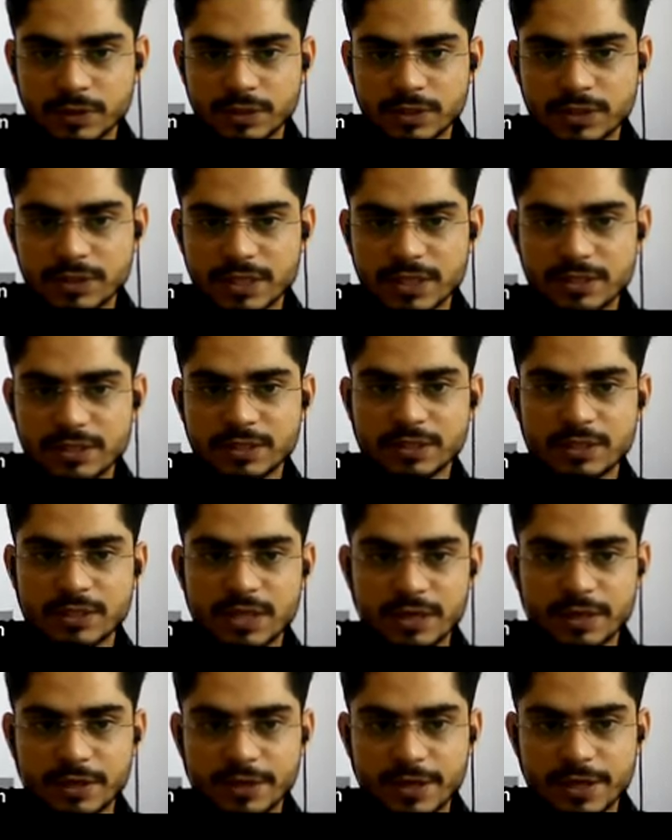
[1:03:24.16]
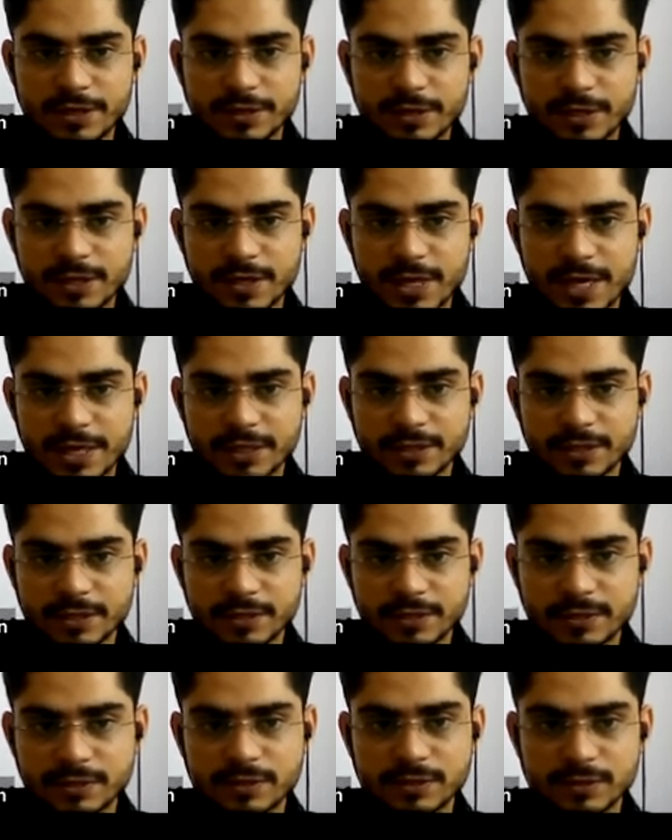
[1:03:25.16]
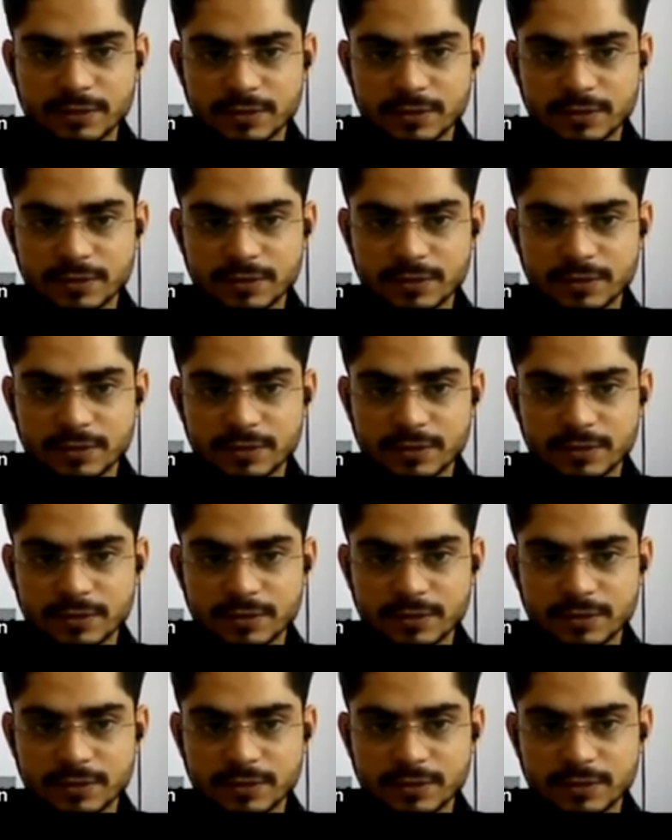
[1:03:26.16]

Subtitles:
Resistances are connected like this.